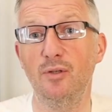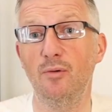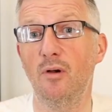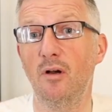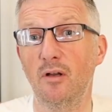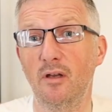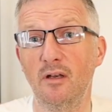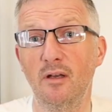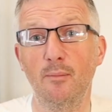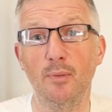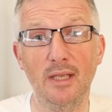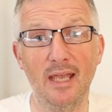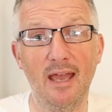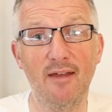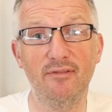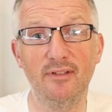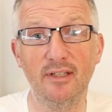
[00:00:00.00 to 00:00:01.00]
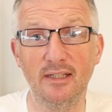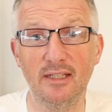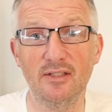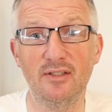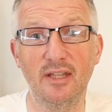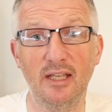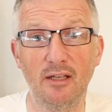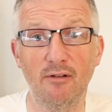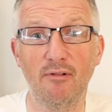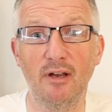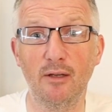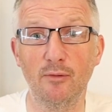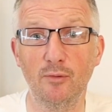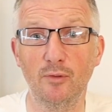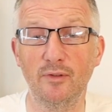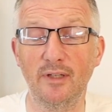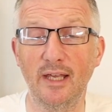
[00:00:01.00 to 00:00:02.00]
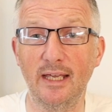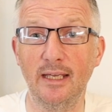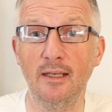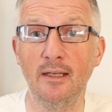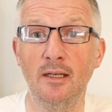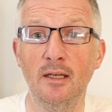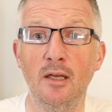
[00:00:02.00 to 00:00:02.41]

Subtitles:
you are going to be hefting this thing around all day.